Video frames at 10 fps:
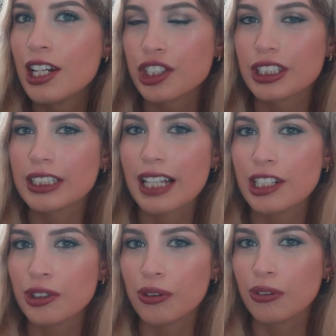just because I
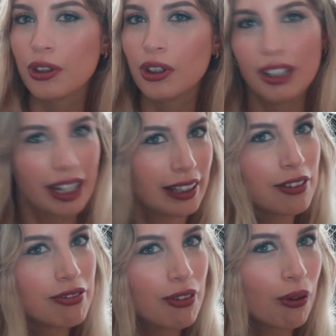don't like
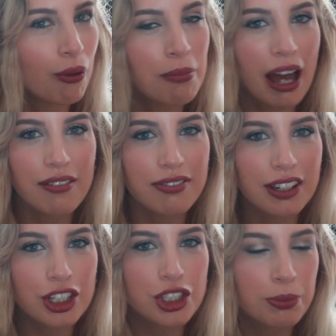the full matte
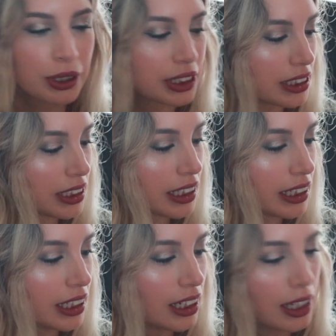finish
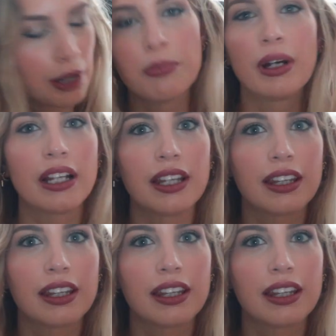personally, but